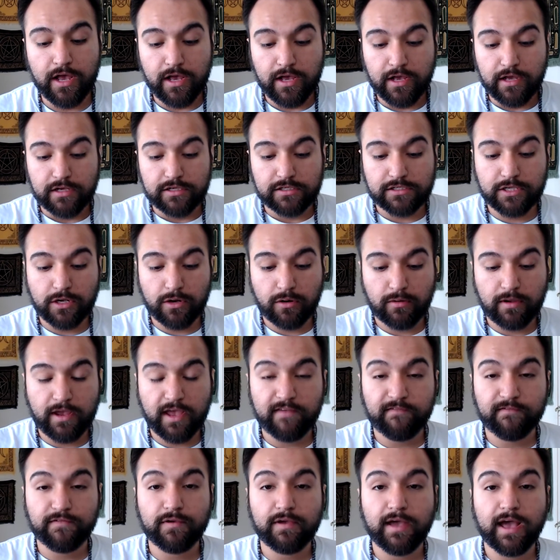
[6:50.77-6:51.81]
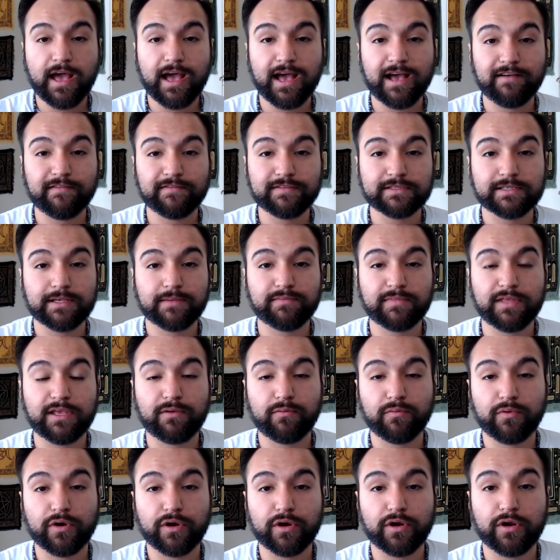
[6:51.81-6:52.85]
So if you have
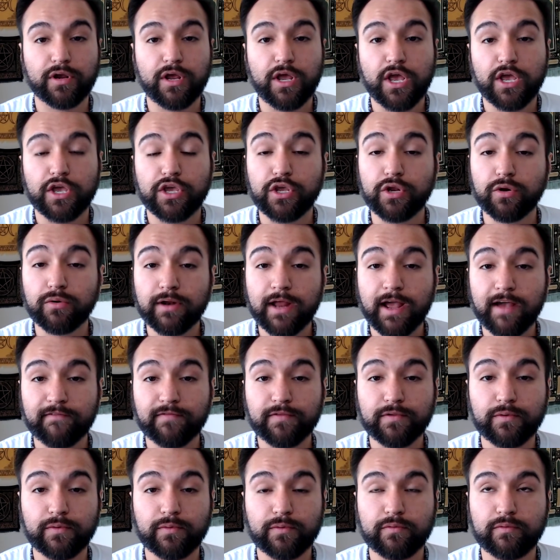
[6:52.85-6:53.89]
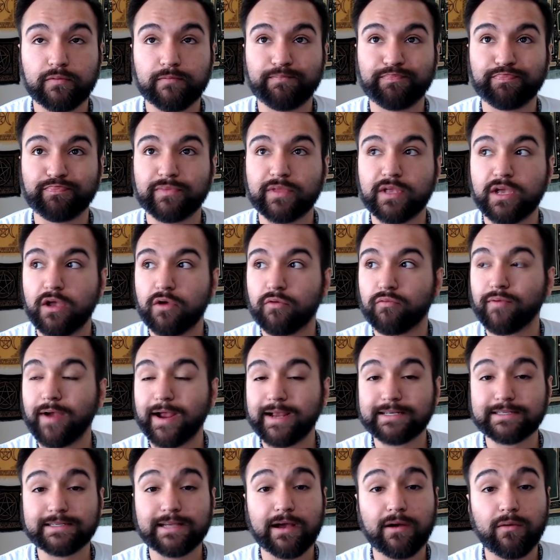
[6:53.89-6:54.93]
something where you don't have to
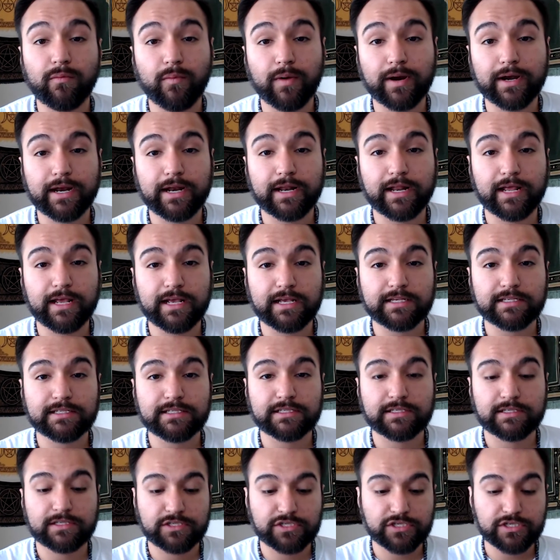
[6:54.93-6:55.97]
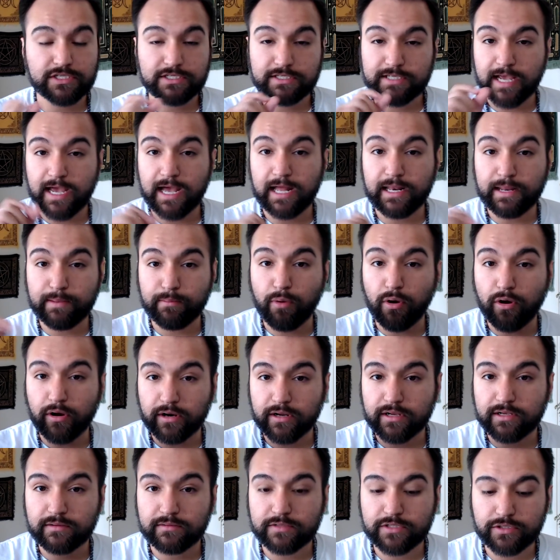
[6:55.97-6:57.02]
write down what it is, just tally
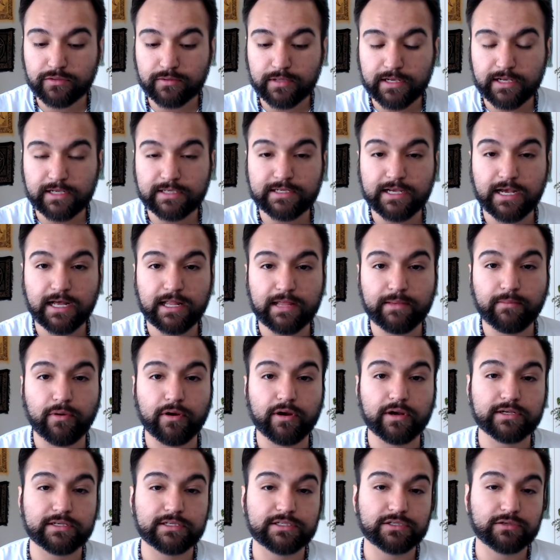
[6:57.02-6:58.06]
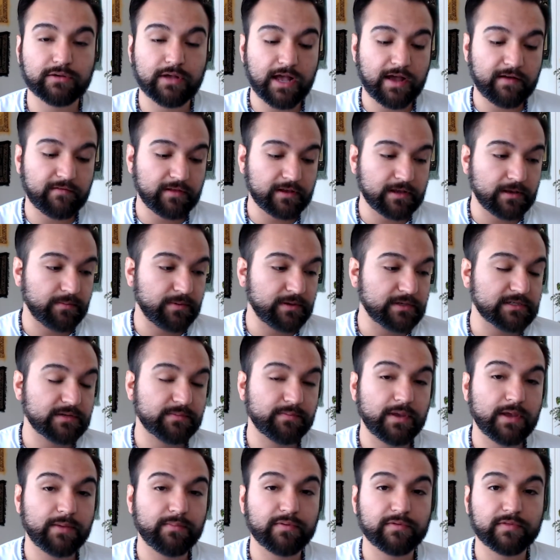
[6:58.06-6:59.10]
mark. Do like a tally mark. And so have like a piece of
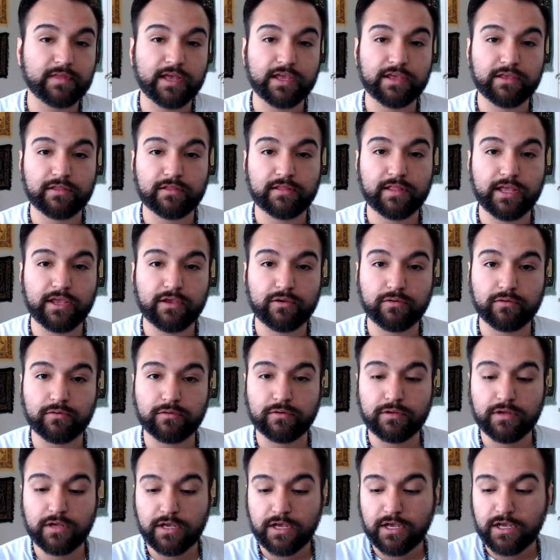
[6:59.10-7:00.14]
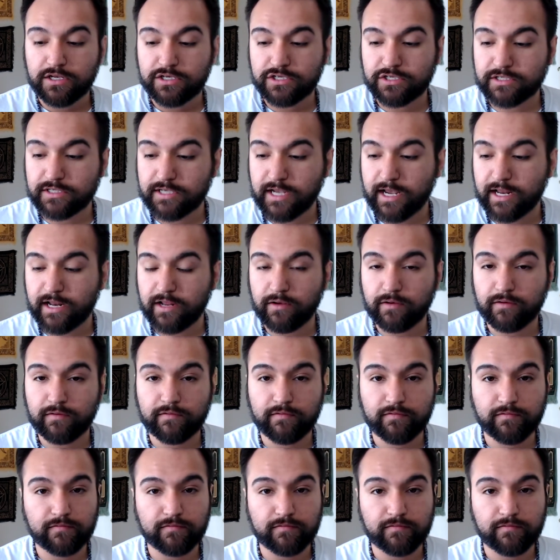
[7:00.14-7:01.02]
paper that you'll just kind of,